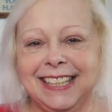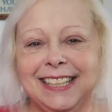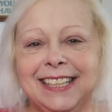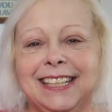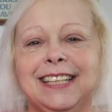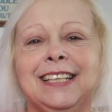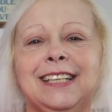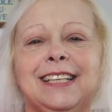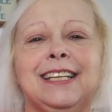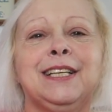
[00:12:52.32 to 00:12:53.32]

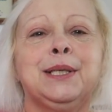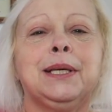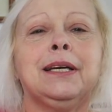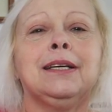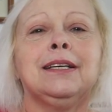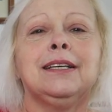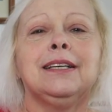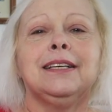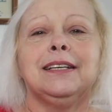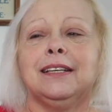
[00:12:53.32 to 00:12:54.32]

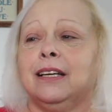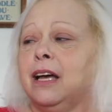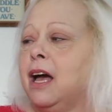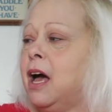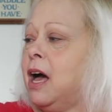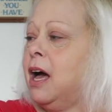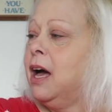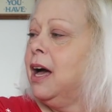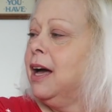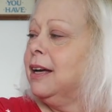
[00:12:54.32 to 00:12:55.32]

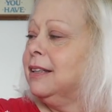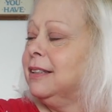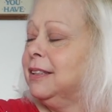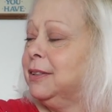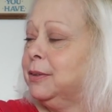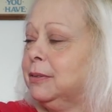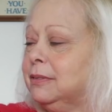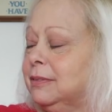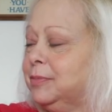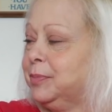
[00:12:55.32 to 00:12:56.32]

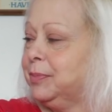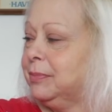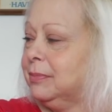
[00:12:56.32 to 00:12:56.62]
This person isn't speaking.